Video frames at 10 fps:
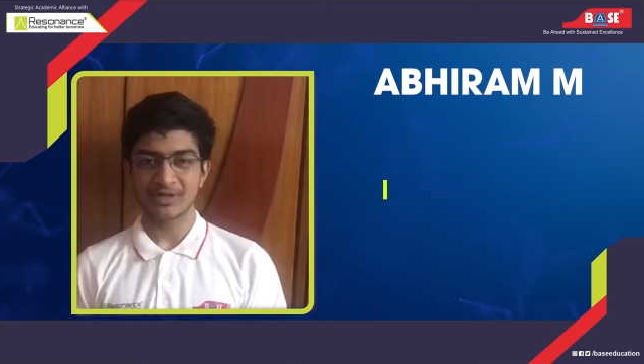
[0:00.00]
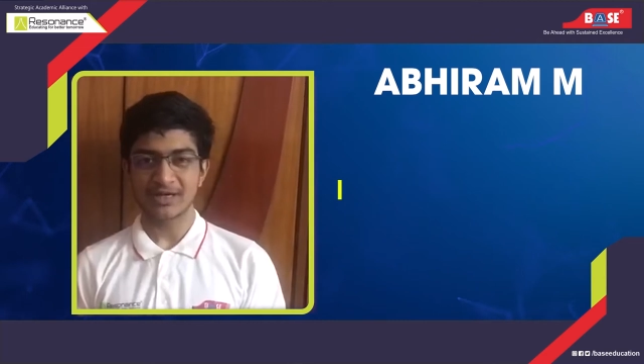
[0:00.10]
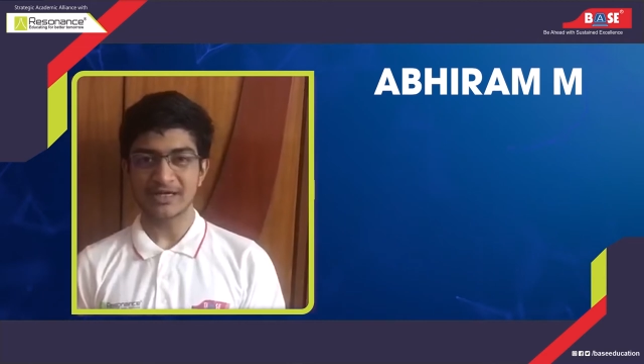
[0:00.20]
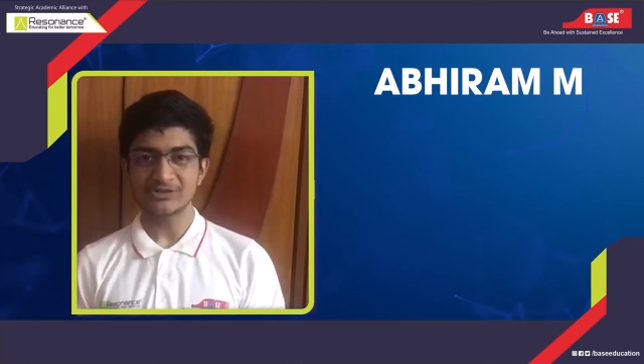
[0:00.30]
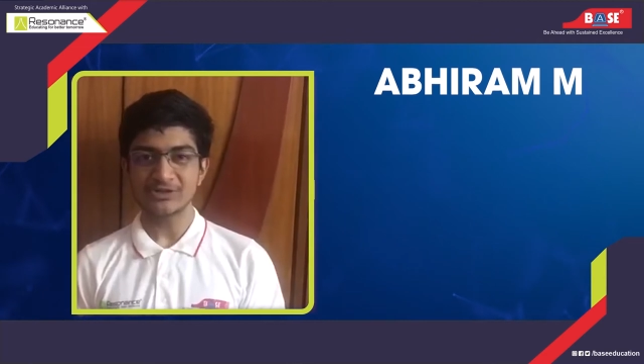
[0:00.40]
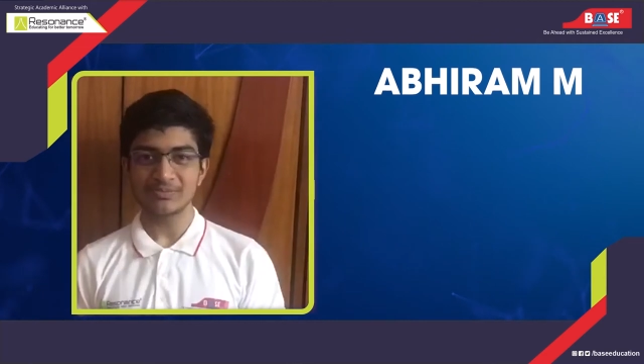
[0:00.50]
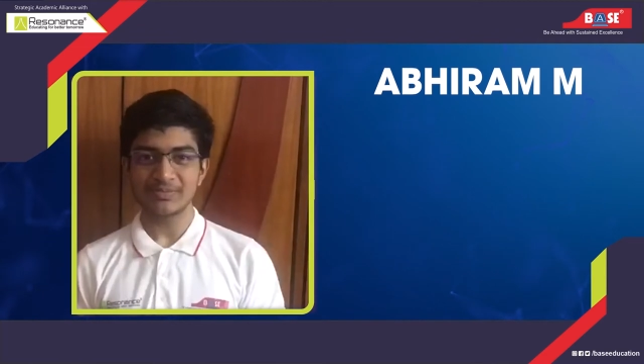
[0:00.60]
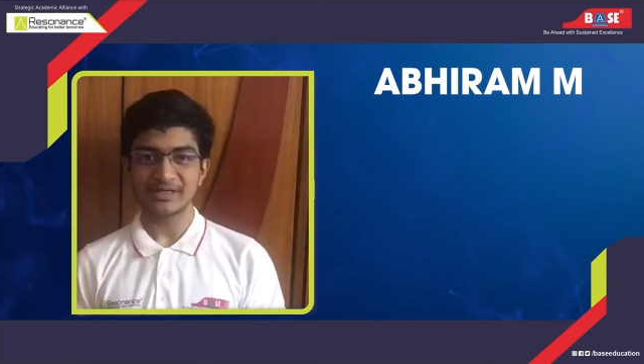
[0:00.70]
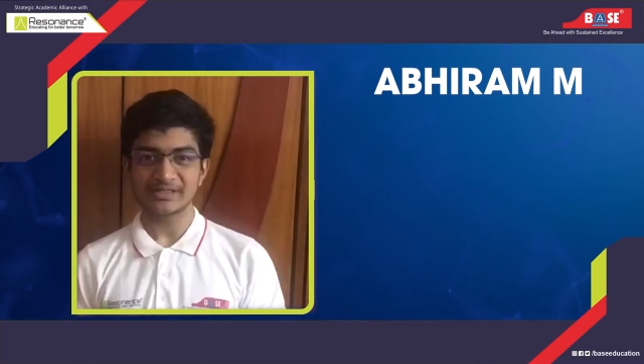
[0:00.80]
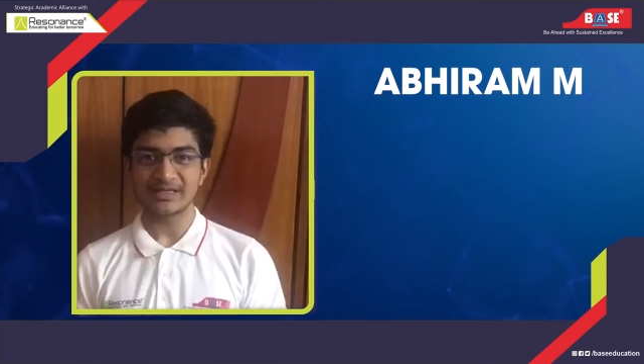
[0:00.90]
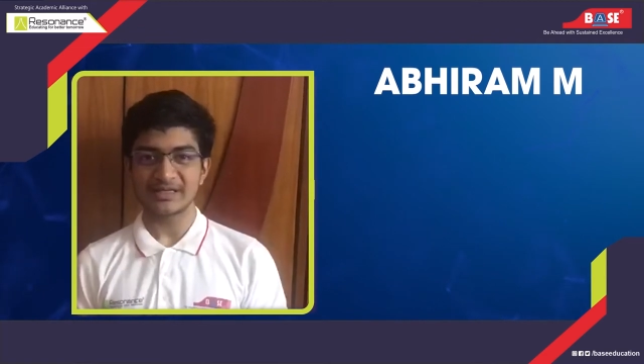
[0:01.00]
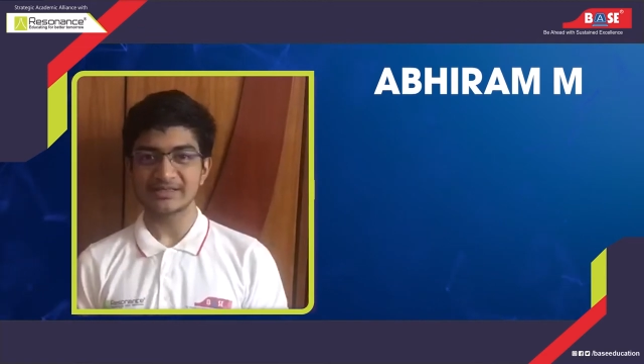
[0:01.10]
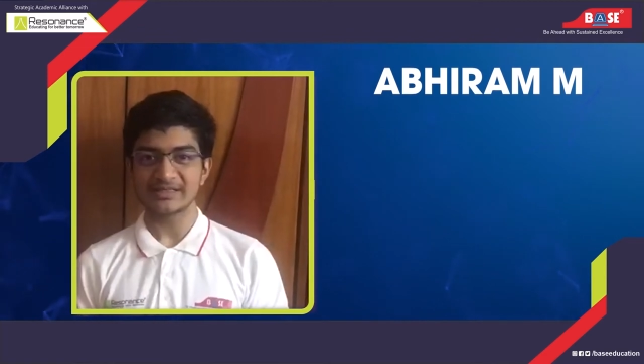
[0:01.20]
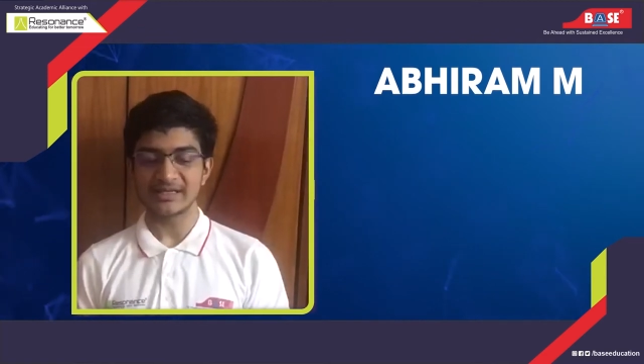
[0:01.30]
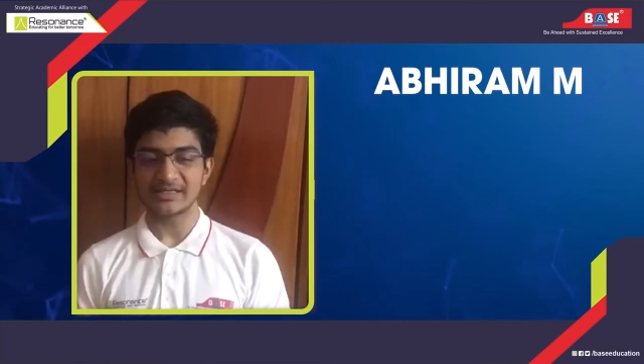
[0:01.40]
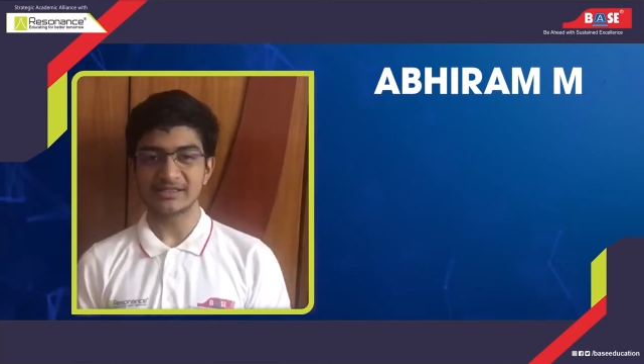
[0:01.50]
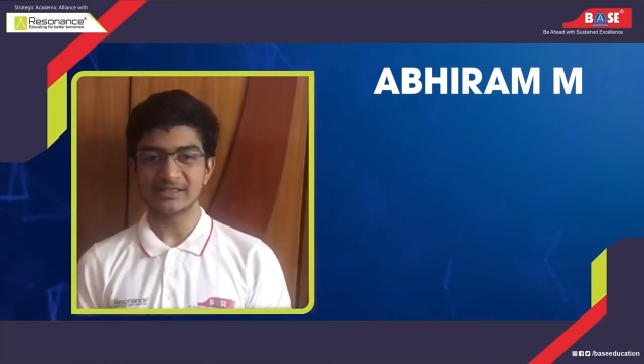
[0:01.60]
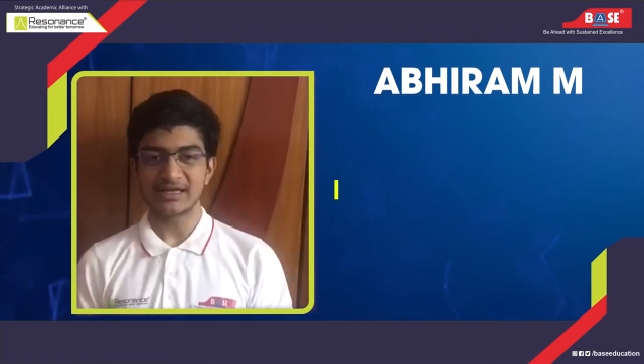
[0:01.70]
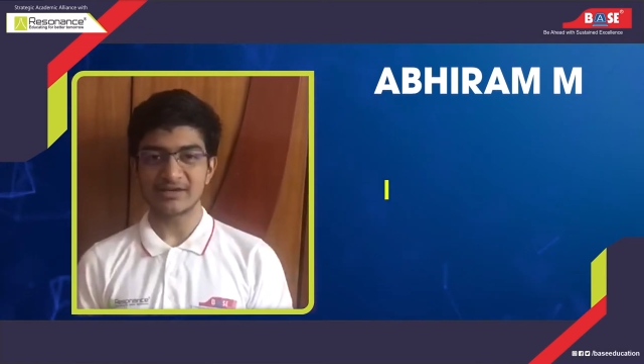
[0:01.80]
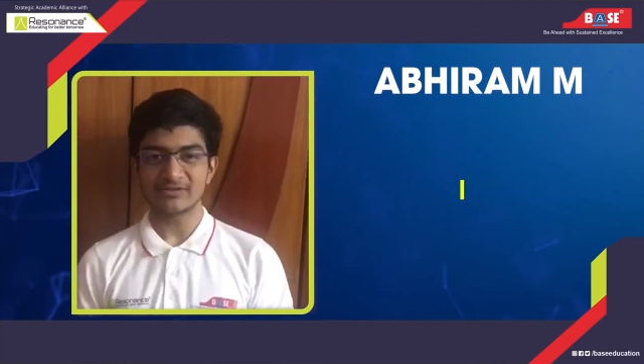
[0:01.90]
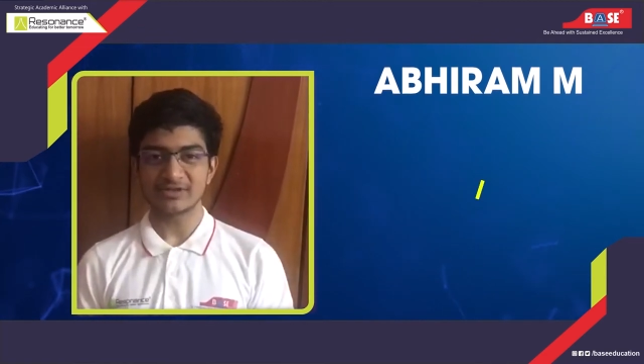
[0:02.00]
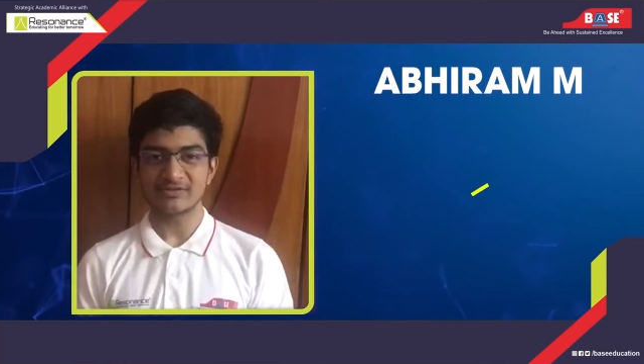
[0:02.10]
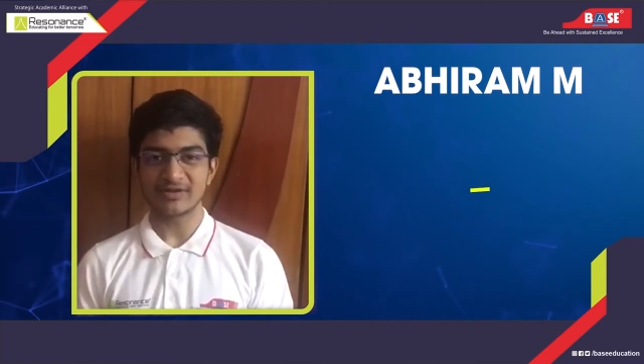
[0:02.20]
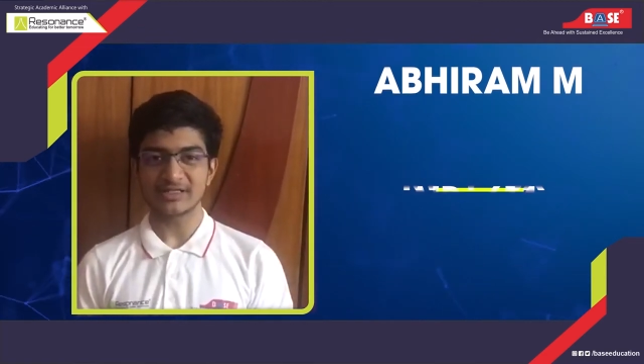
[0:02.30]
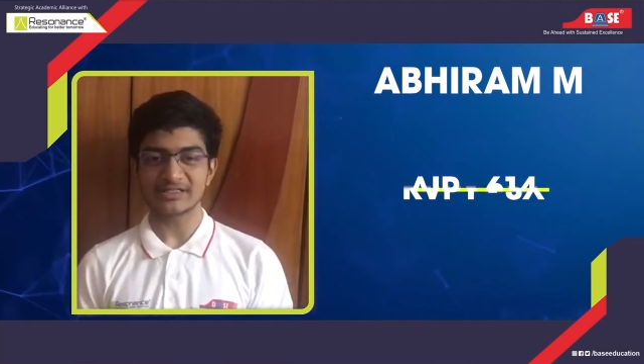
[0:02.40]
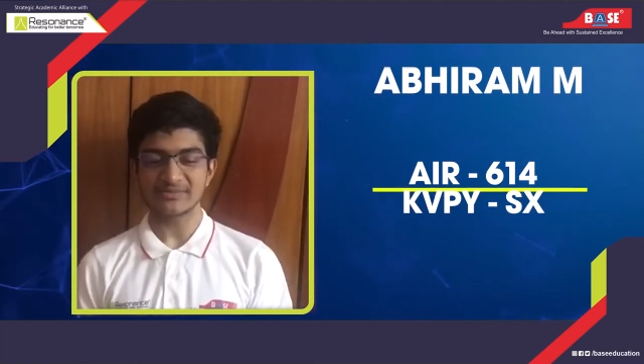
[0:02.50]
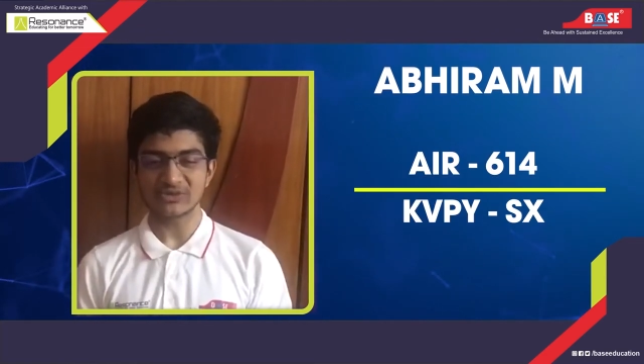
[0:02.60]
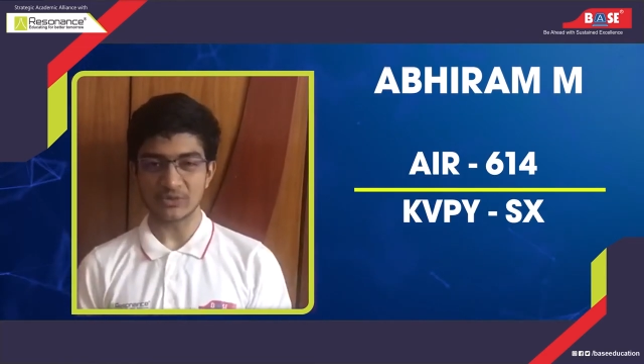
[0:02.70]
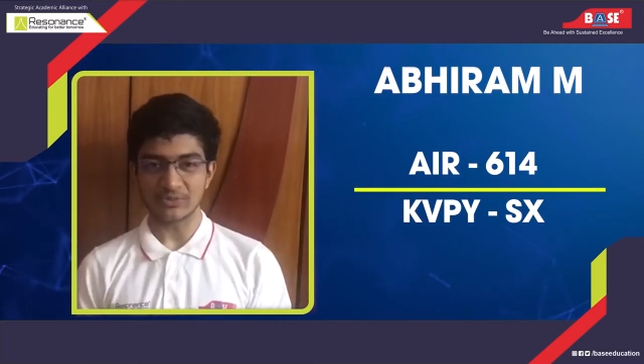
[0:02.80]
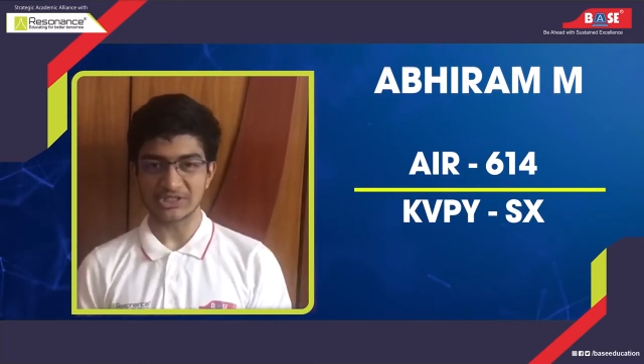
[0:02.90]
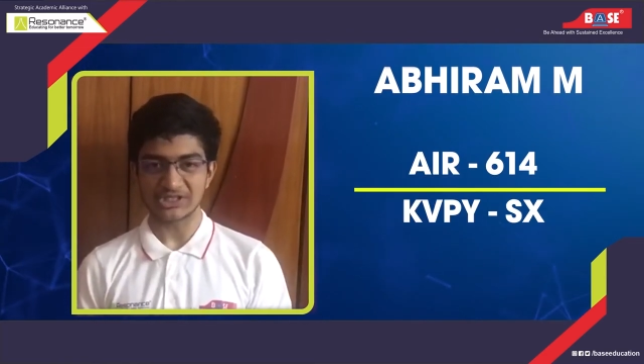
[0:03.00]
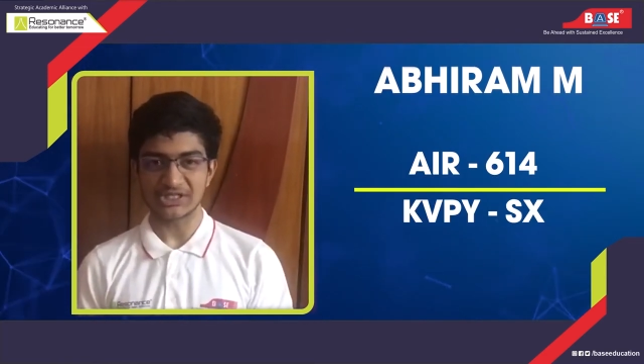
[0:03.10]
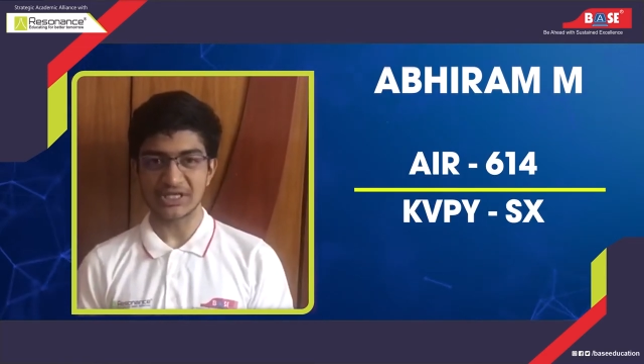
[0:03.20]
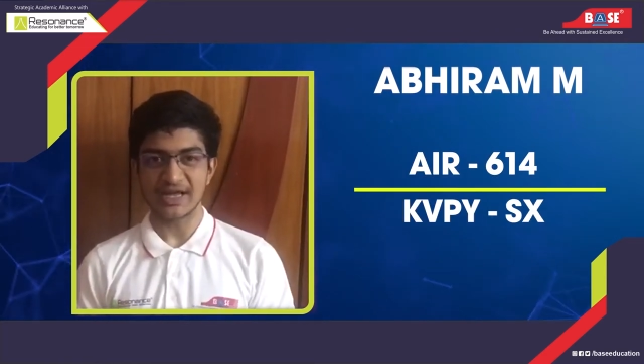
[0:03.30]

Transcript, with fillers: I joined BASE in 8th standard after the Funda Champs competition